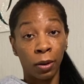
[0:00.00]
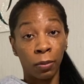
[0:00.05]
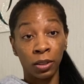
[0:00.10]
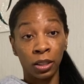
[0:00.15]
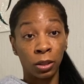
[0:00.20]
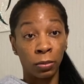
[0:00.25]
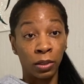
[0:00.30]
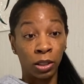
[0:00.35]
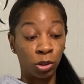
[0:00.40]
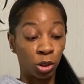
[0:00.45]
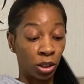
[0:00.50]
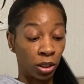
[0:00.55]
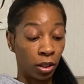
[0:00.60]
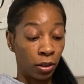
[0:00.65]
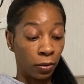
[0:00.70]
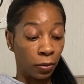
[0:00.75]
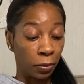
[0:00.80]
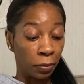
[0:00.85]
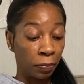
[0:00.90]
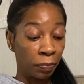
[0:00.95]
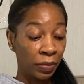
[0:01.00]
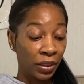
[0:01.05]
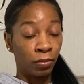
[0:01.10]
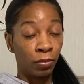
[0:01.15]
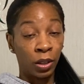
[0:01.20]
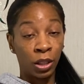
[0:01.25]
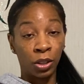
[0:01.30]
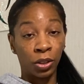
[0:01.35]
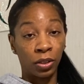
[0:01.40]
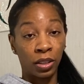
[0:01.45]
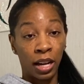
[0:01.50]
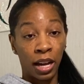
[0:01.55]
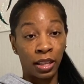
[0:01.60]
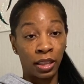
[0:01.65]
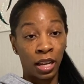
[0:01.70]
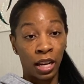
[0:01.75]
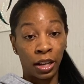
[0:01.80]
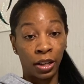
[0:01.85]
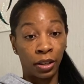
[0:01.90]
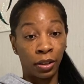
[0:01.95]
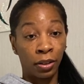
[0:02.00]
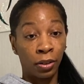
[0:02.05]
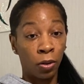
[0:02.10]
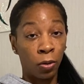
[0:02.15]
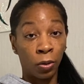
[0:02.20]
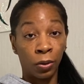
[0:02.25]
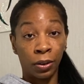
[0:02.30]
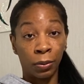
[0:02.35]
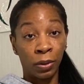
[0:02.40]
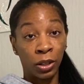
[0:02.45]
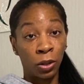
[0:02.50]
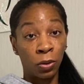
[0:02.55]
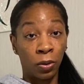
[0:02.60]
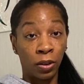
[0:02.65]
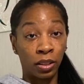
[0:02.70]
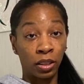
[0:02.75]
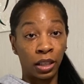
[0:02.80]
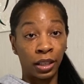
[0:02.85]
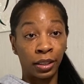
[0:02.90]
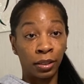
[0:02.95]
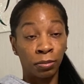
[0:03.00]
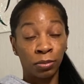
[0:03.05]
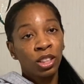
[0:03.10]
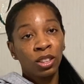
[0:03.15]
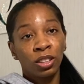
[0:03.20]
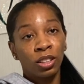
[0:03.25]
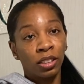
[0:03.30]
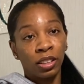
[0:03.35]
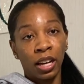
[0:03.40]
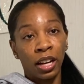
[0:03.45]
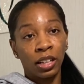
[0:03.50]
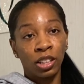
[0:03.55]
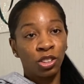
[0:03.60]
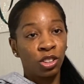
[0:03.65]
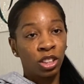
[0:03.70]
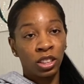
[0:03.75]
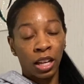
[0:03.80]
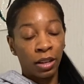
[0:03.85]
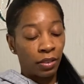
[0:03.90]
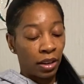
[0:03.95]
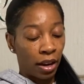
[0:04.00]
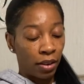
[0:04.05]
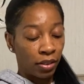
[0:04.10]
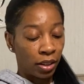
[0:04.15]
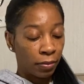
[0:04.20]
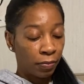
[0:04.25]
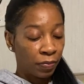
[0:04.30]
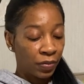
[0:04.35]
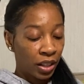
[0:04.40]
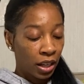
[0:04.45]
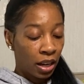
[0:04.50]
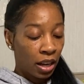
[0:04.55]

what's around your home when you're not there, or when you are there. Just look at it. You just have to have it.